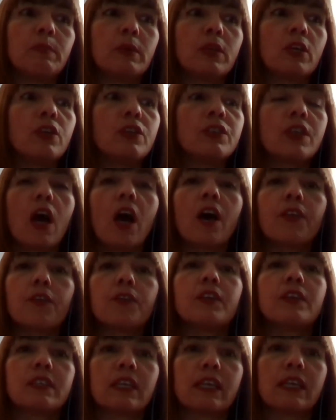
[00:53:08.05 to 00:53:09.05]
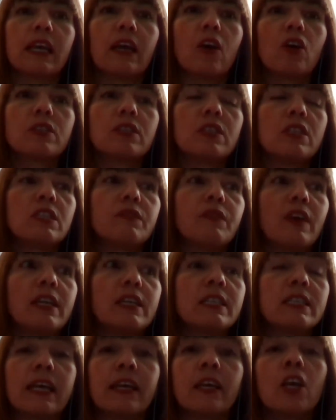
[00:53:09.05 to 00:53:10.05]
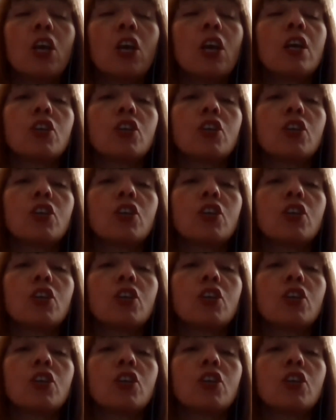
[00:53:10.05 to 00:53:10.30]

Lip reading: because other things I get asked in this event is like,